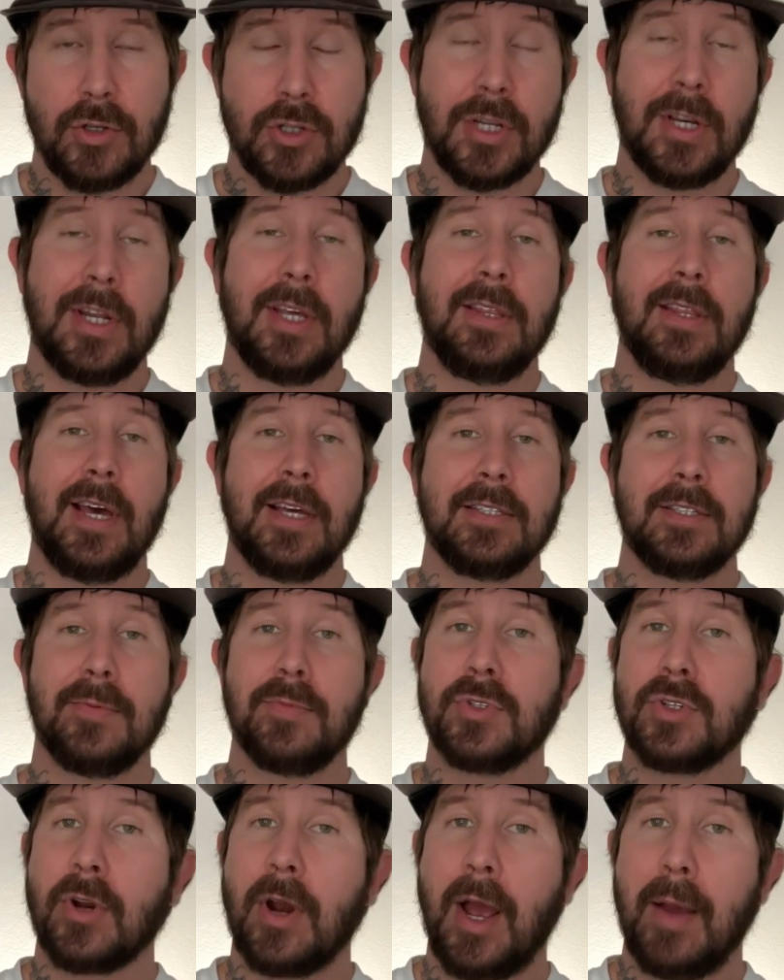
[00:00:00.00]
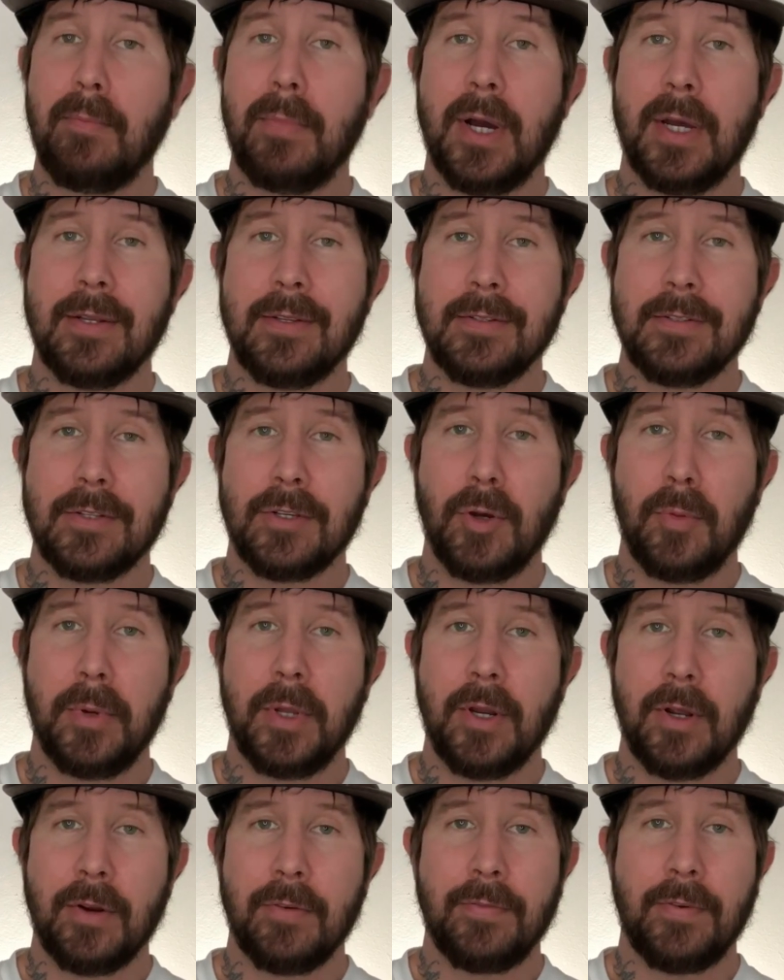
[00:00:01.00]
you should hit that subscribe button so you'll
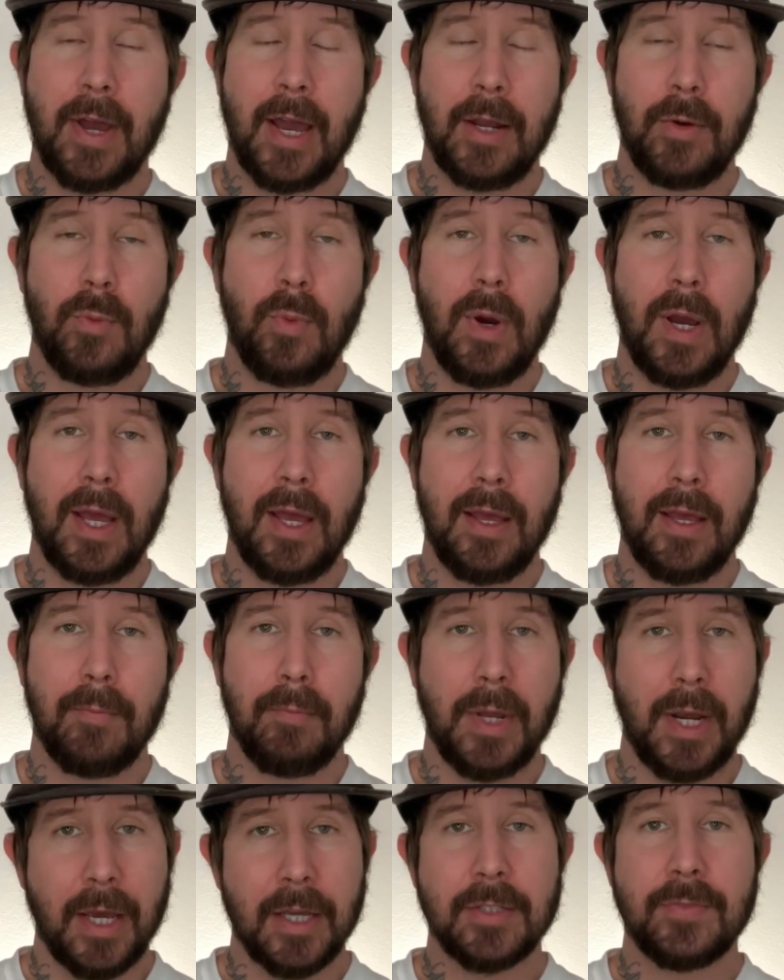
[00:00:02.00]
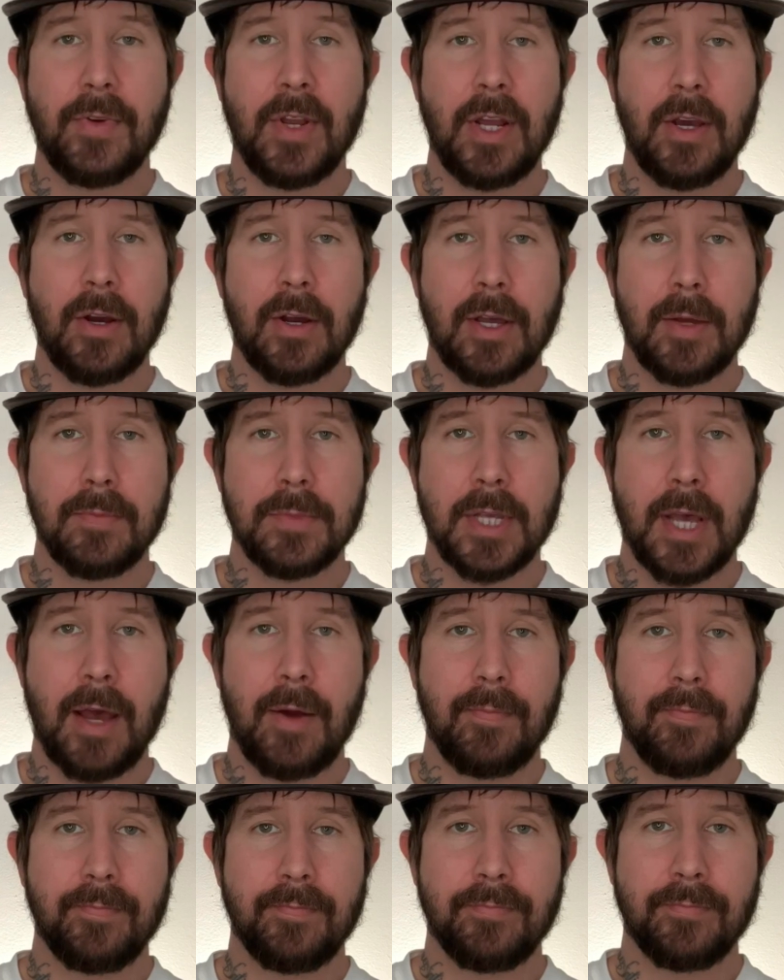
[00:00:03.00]
be notified when my next video comes
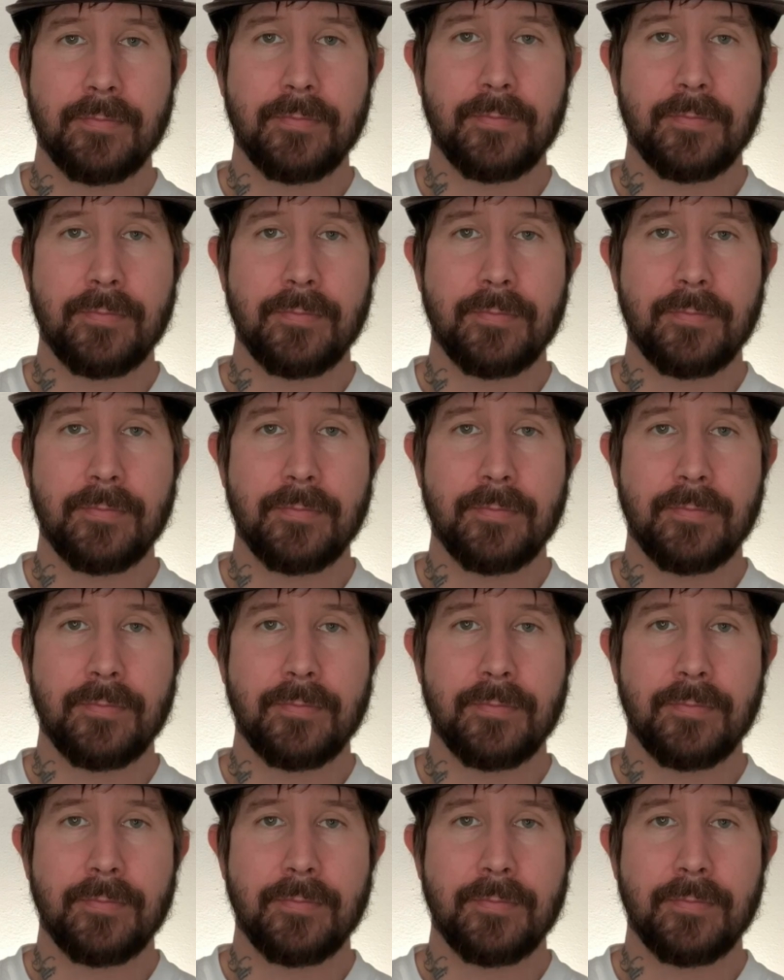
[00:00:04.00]
out.